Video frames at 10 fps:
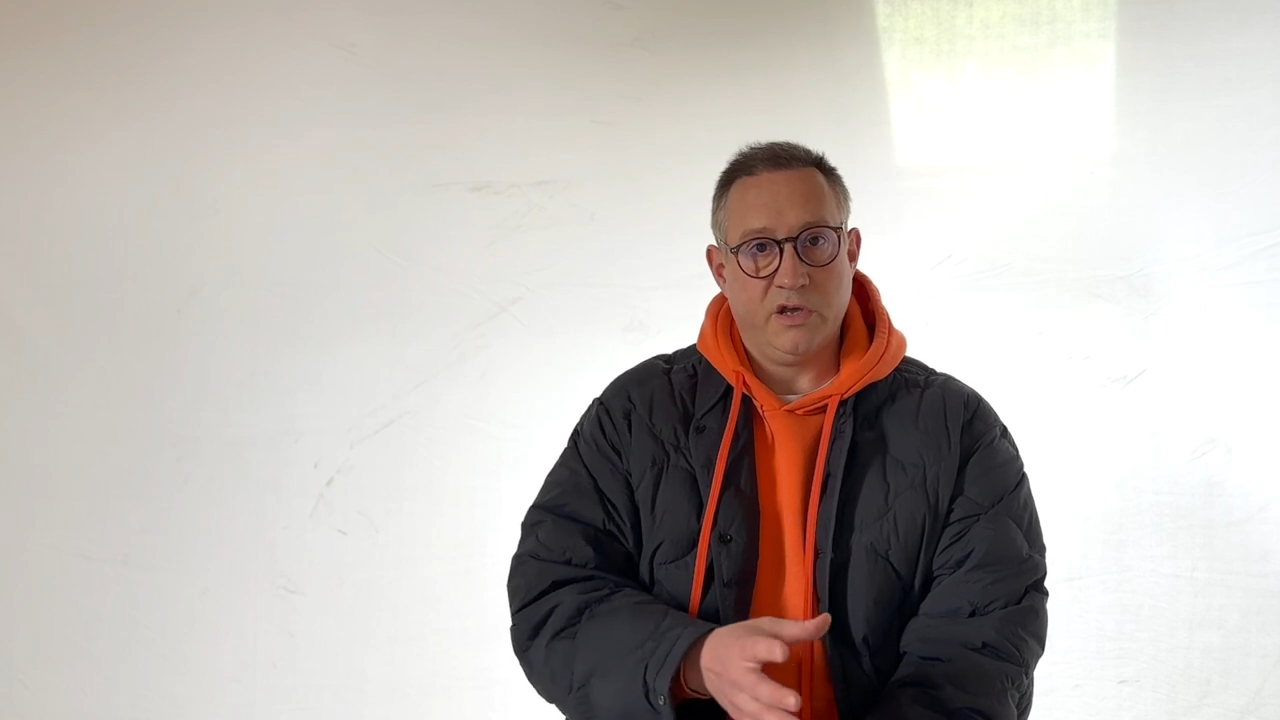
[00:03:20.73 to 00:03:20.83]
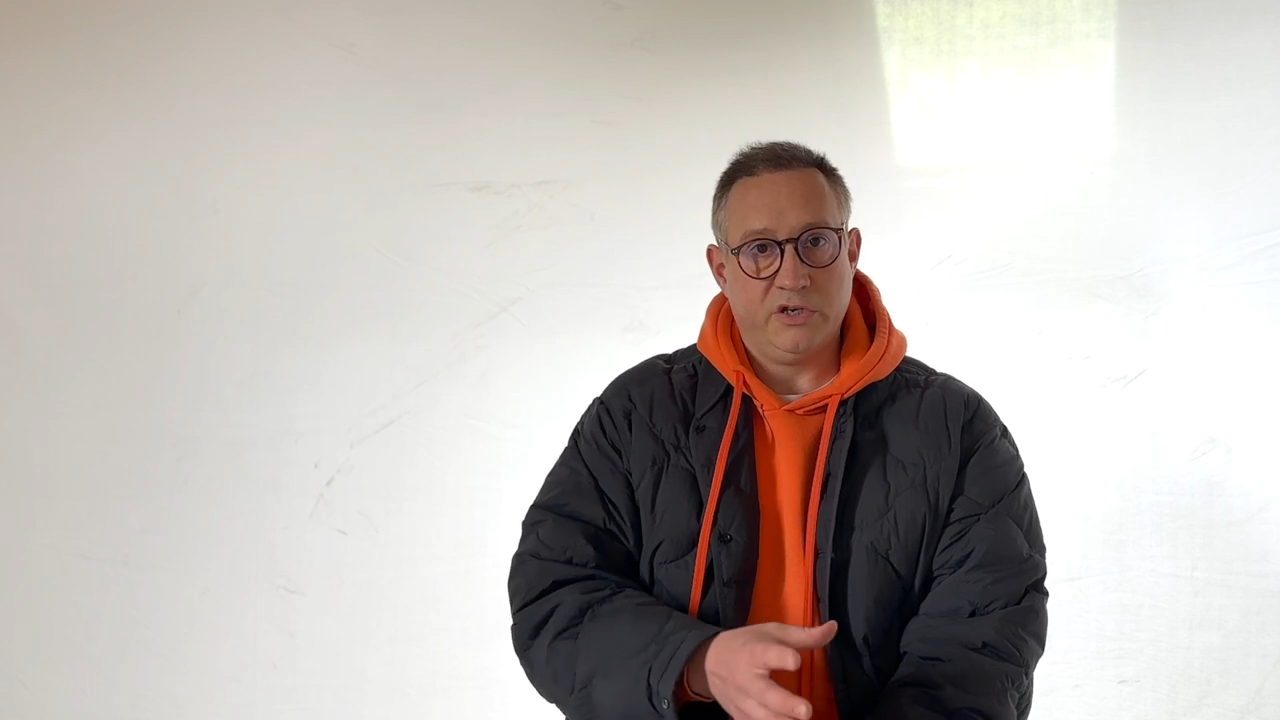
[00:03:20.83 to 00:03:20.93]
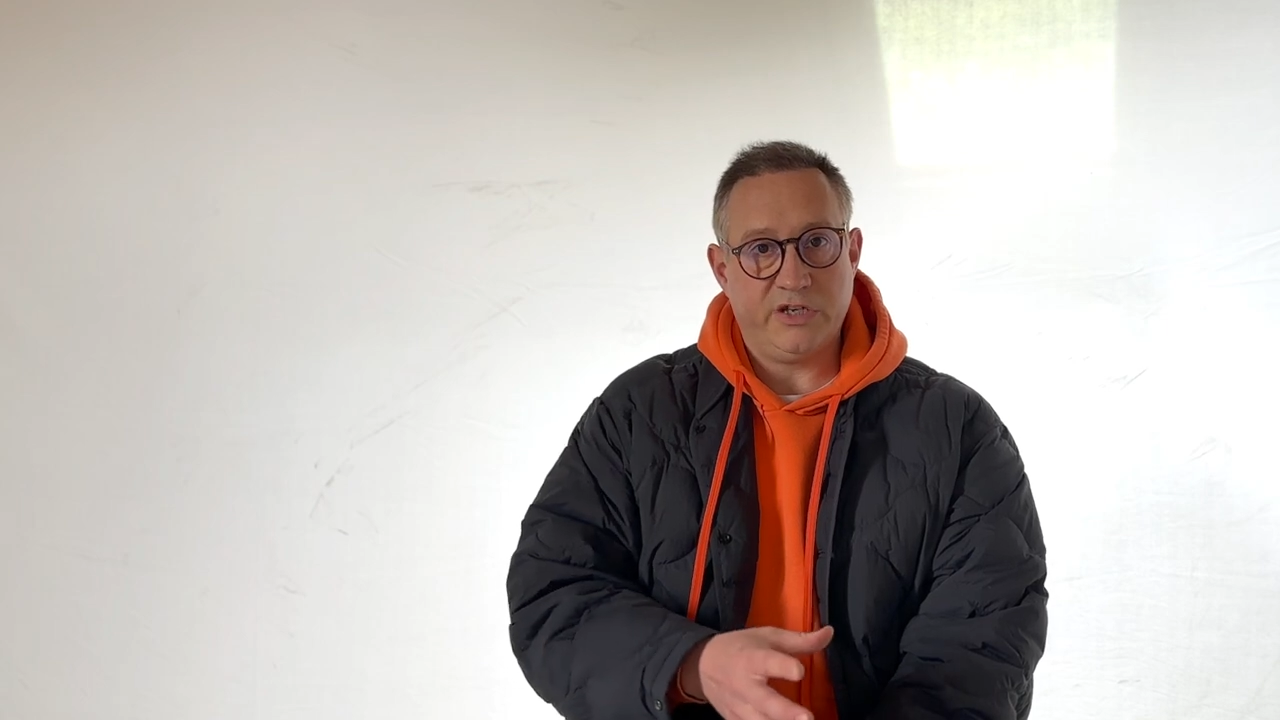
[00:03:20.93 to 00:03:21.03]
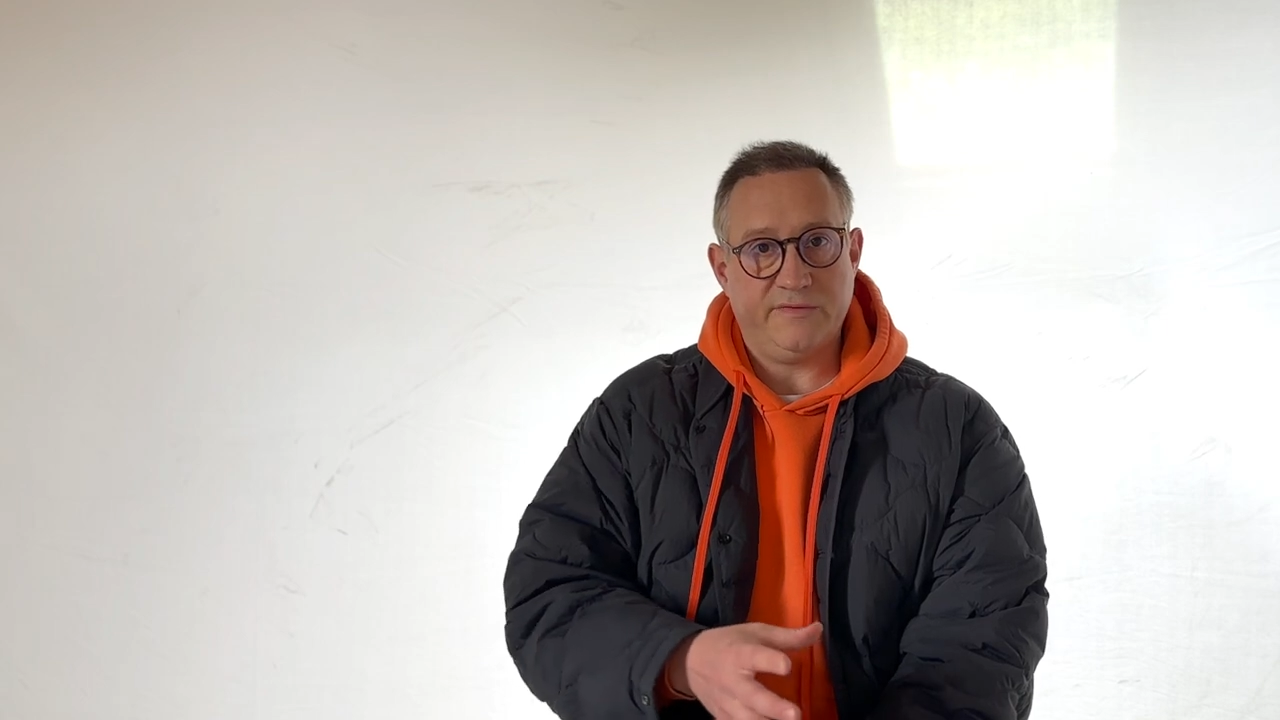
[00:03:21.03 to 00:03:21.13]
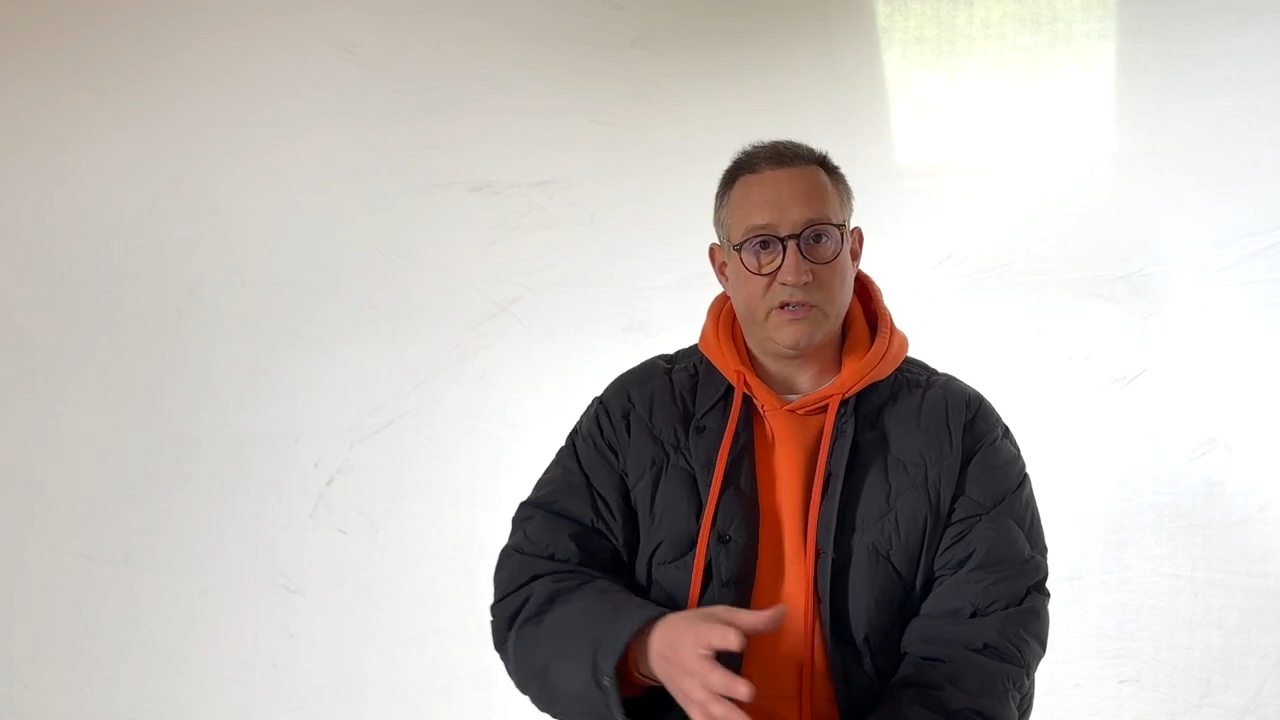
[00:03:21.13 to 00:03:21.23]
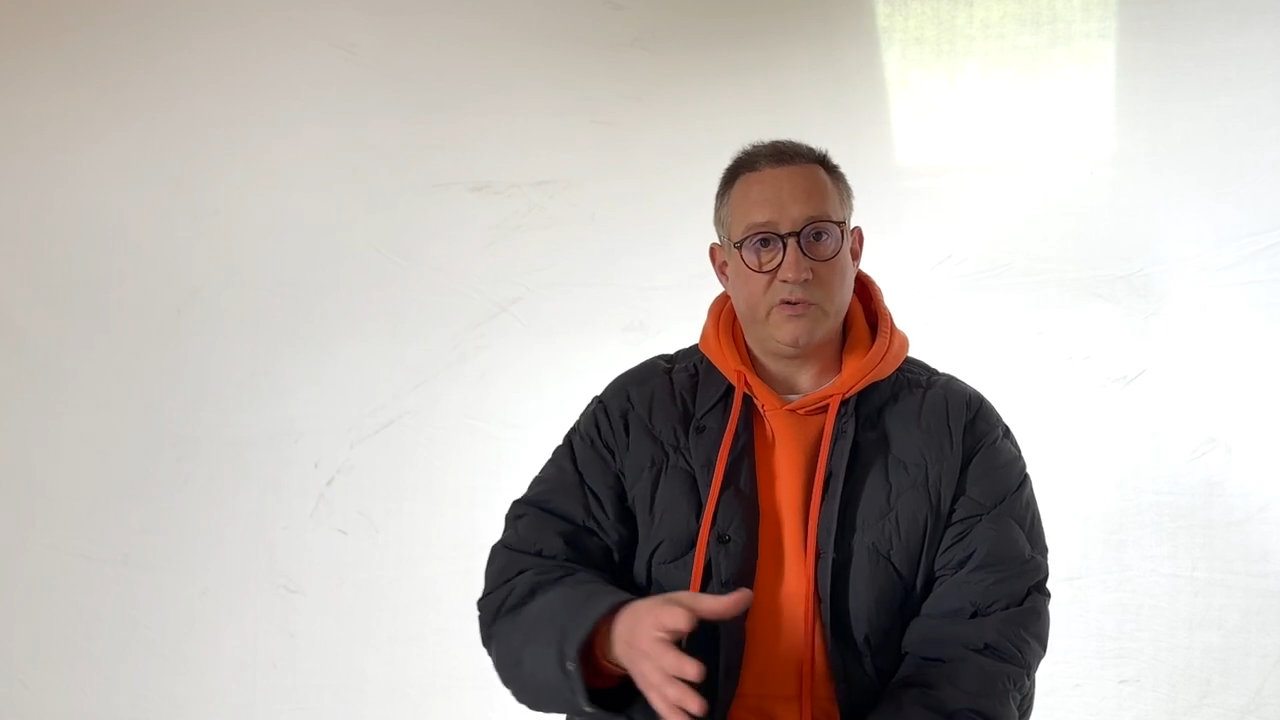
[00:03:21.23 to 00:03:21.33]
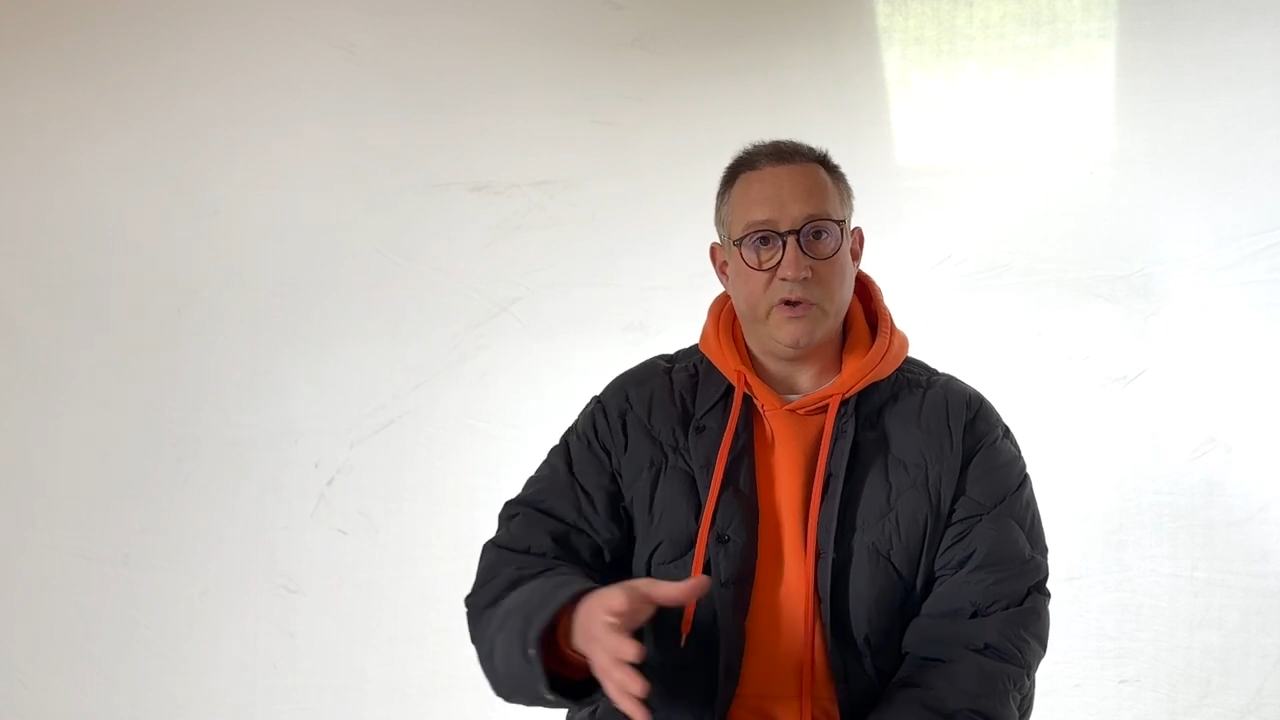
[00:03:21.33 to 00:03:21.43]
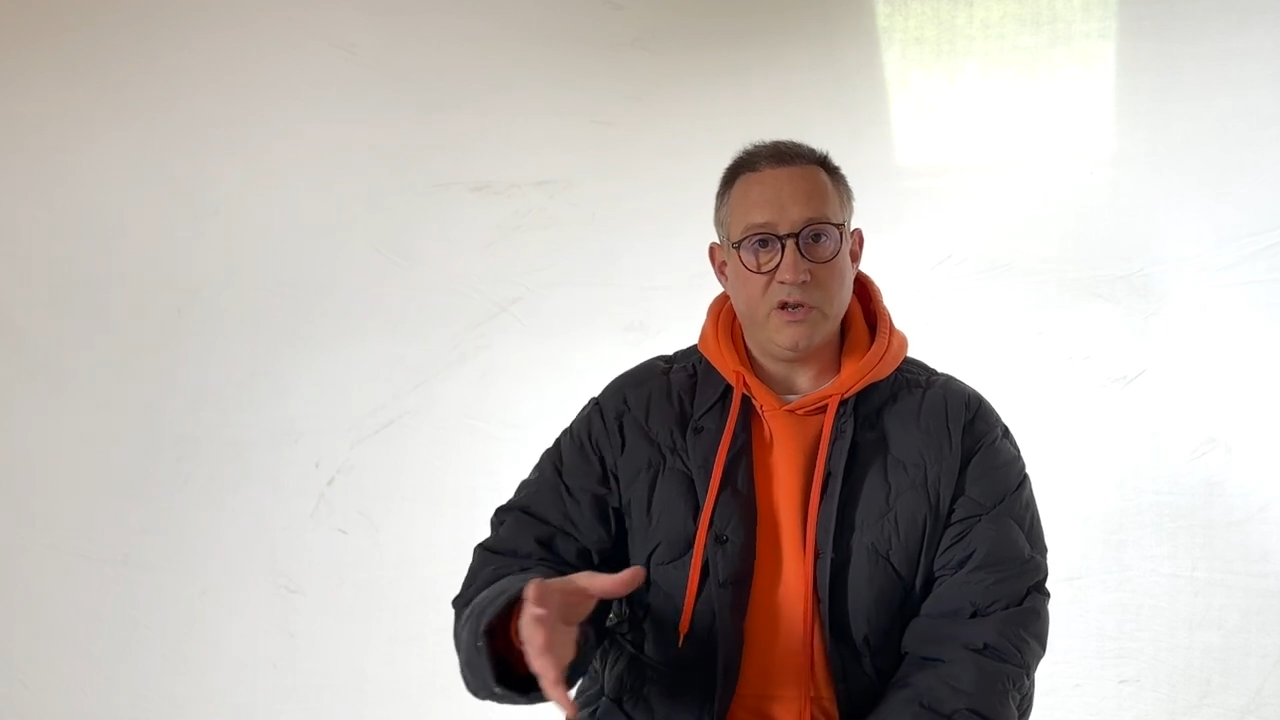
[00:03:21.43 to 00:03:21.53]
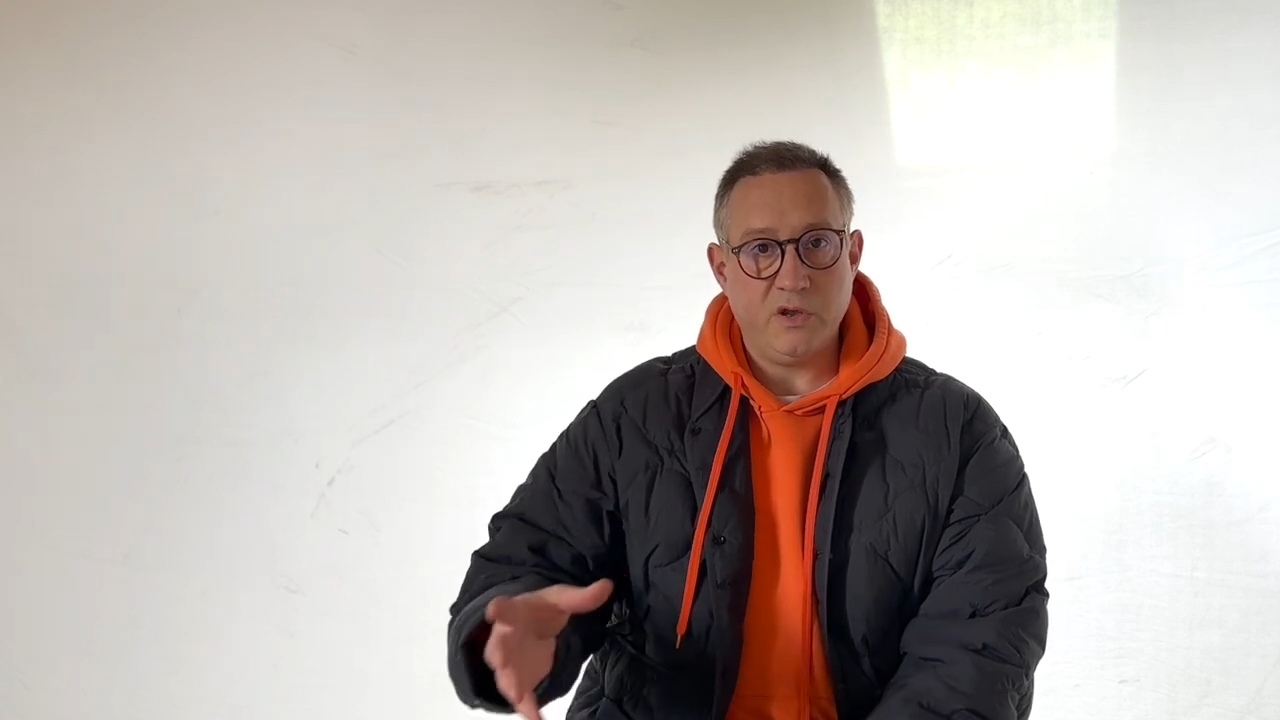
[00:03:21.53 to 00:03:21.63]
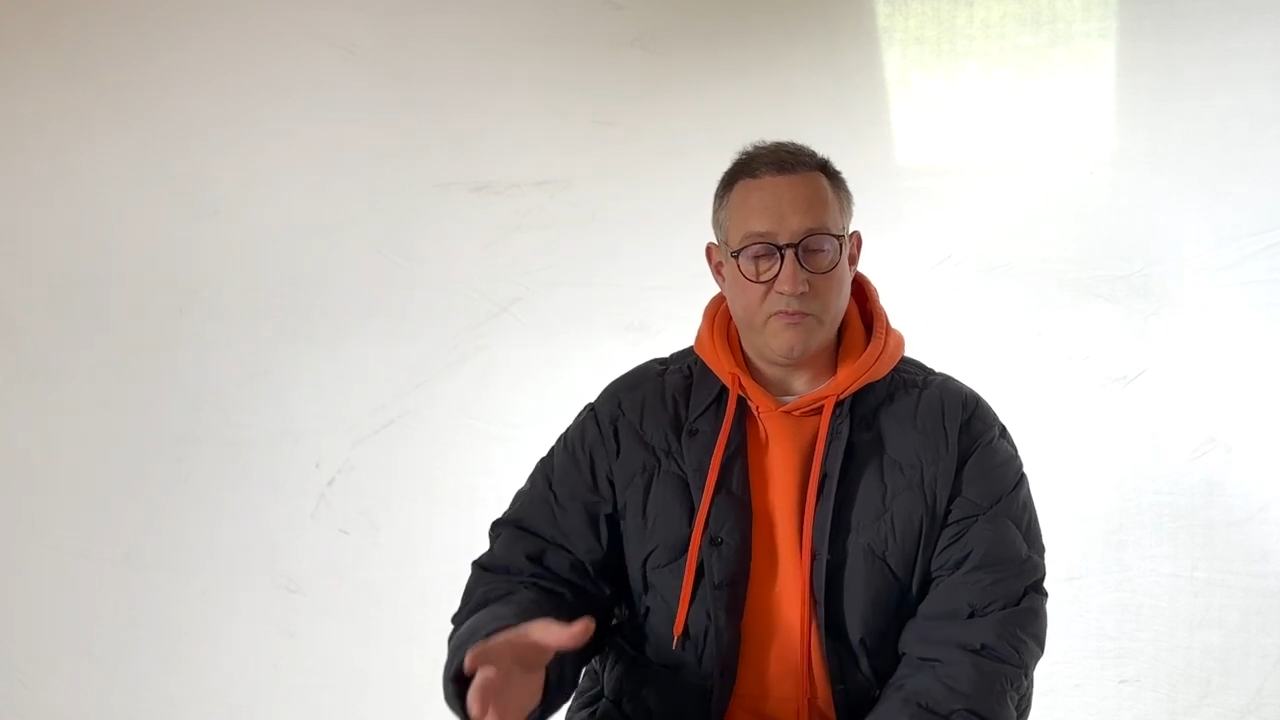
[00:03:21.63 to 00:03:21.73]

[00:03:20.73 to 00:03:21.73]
shifts to a new